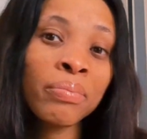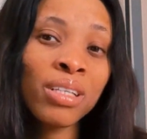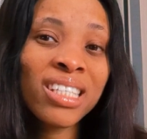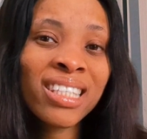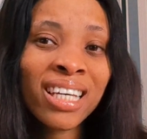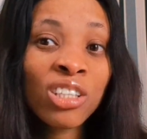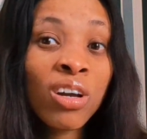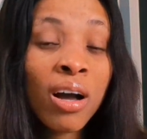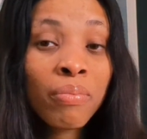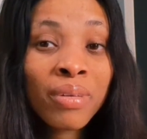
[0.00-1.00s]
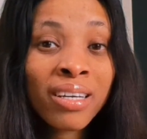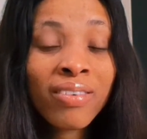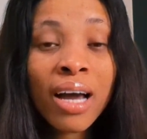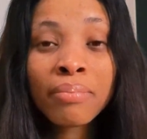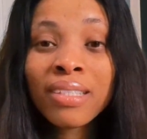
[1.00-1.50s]
Please, can you help me
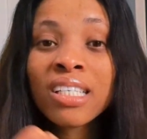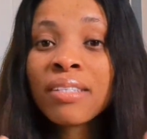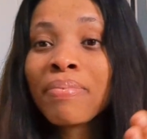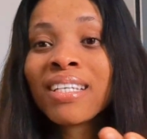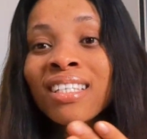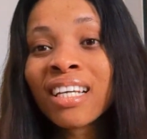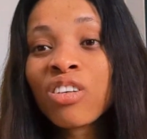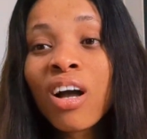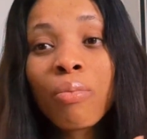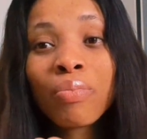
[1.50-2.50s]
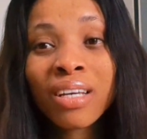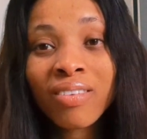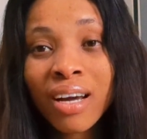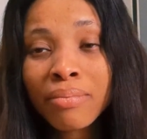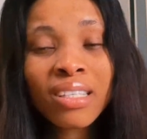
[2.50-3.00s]
grab this? Please, can you help me
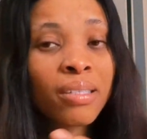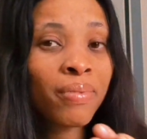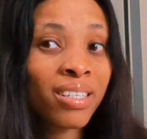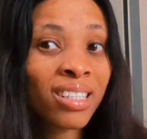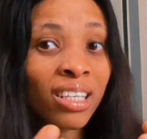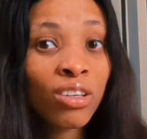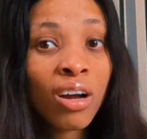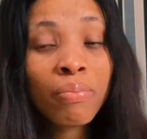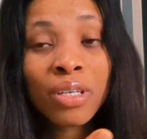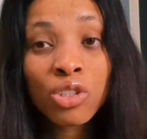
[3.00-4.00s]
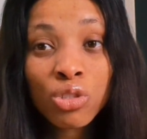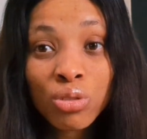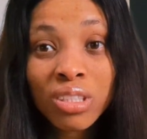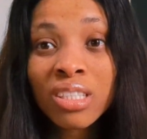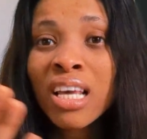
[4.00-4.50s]
grab this? Please, can you help me
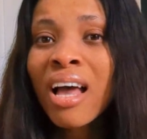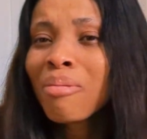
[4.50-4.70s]
do this?